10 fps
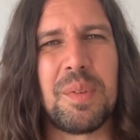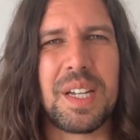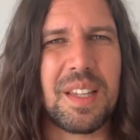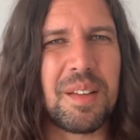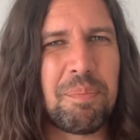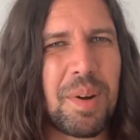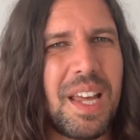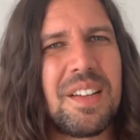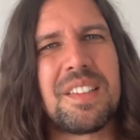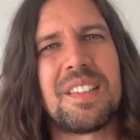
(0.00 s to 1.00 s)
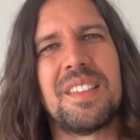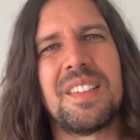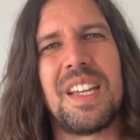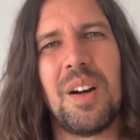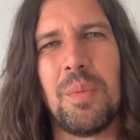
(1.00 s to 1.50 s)
We get the players
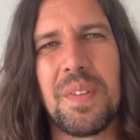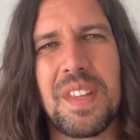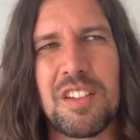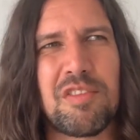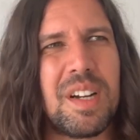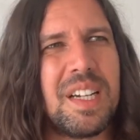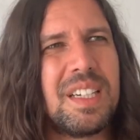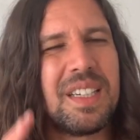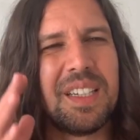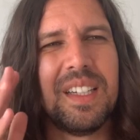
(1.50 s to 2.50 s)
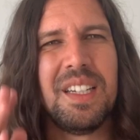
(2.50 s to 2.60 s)
can get on with their training,